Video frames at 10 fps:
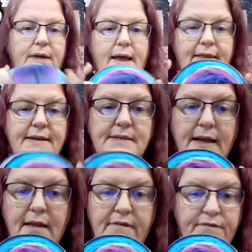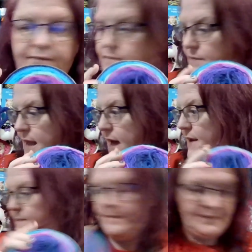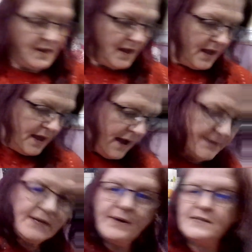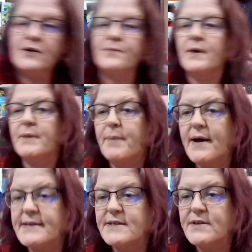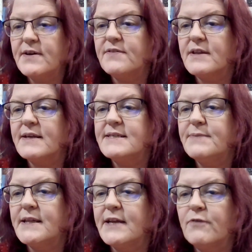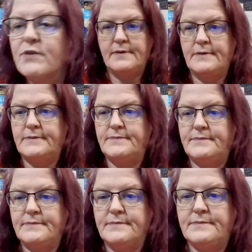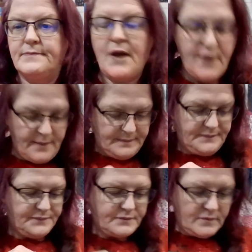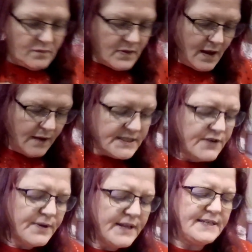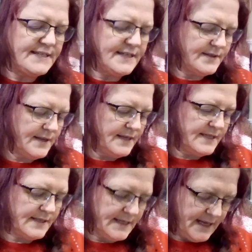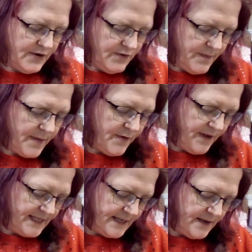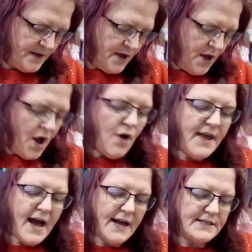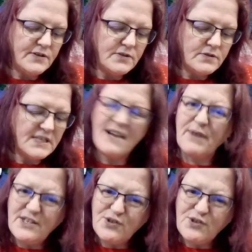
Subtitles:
and this, I love that. I was going to, I'm going to pause so you don't have to see me lean over. Okay, I was going to read the details on this because I couldn't remember if I did. Oh yeah, did I read